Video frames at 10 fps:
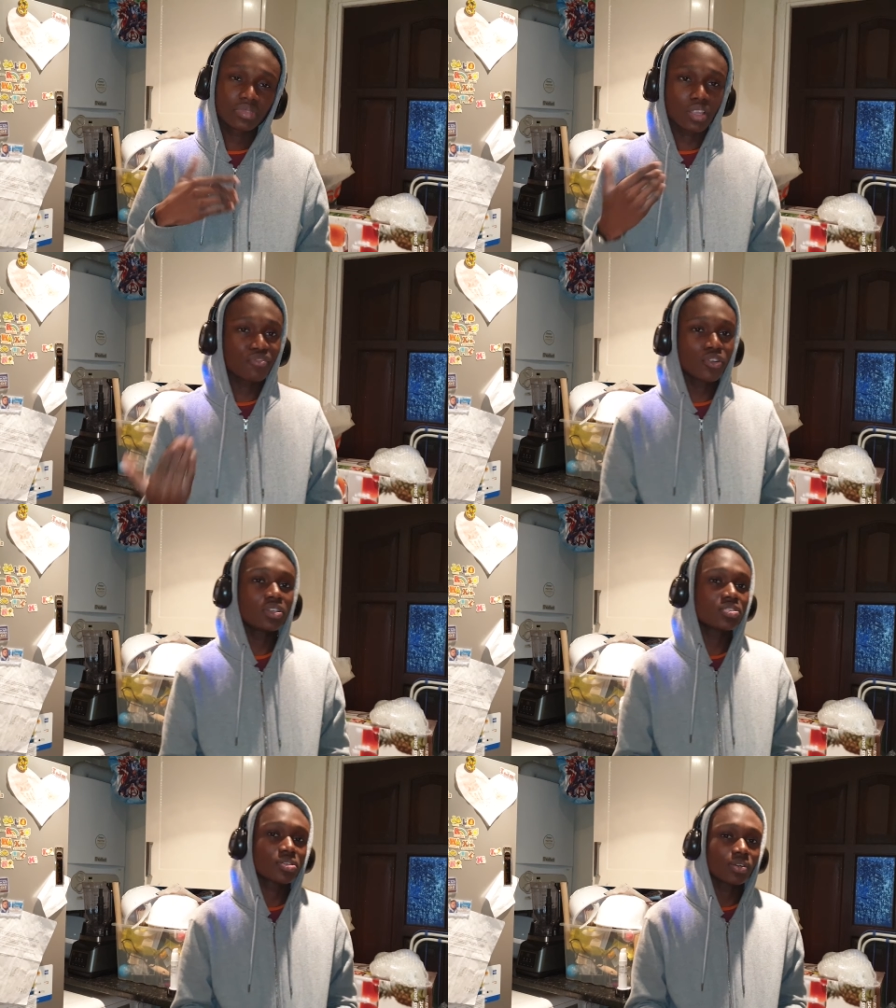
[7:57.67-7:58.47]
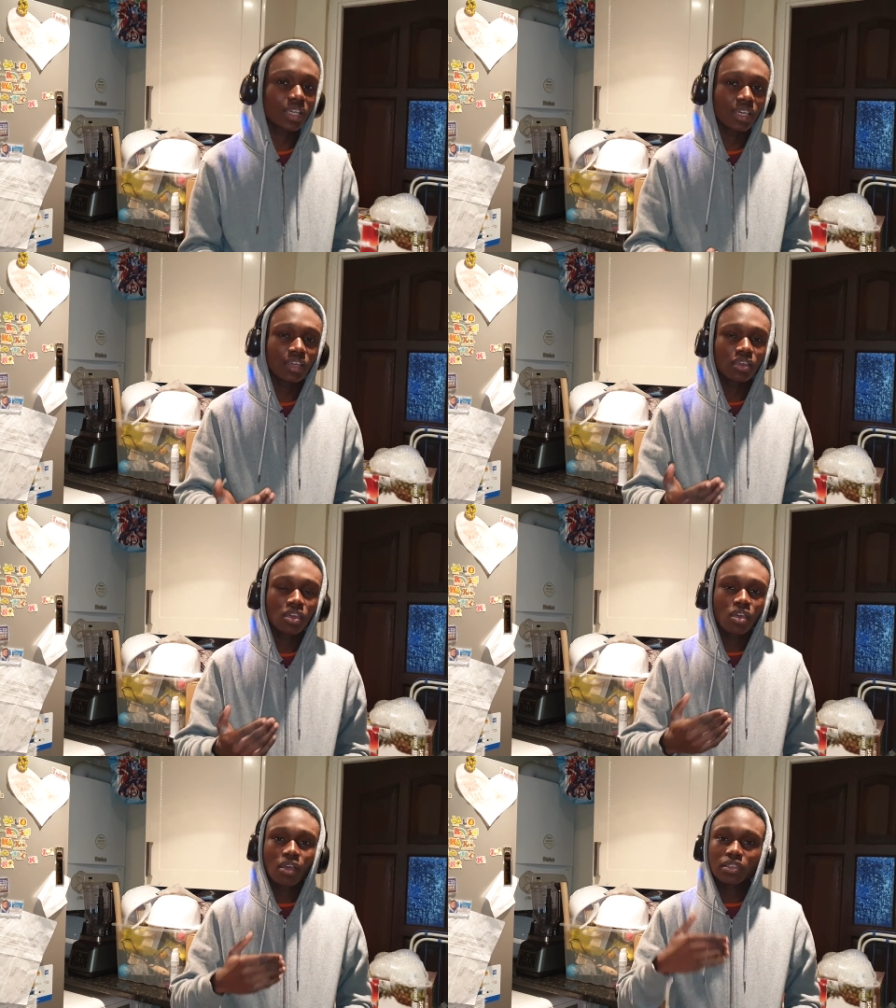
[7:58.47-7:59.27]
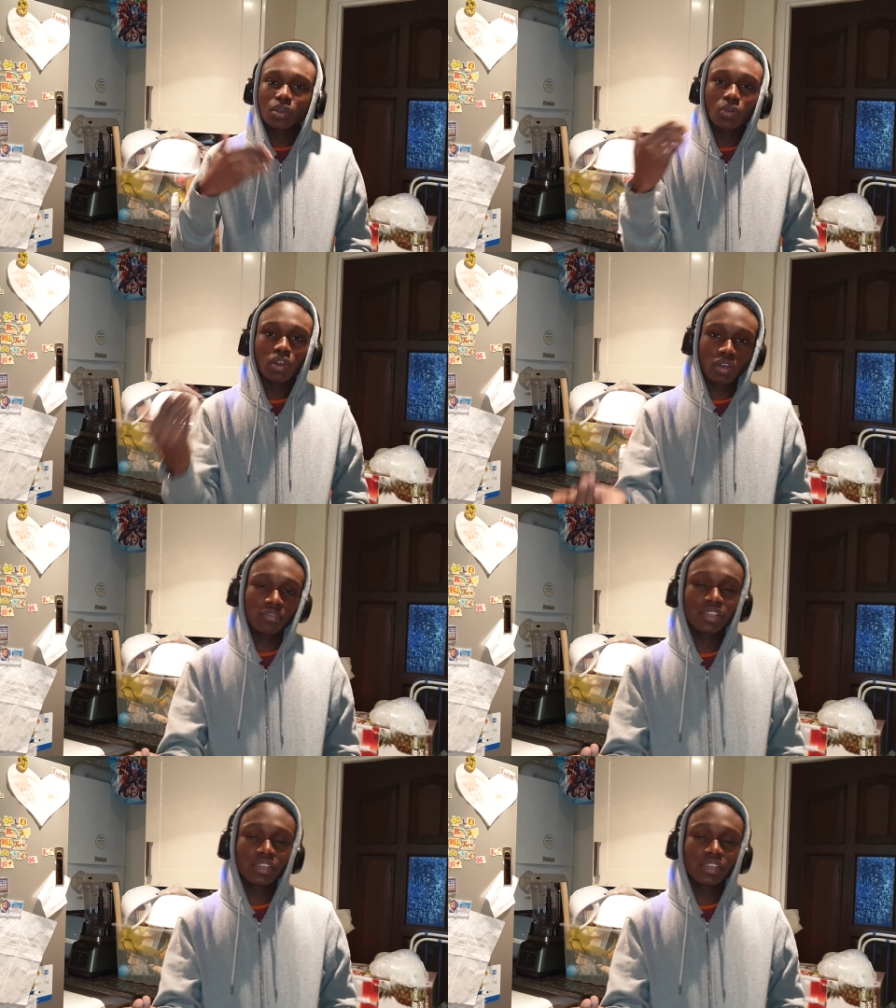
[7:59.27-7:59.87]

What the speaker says: the phone is okay, you will love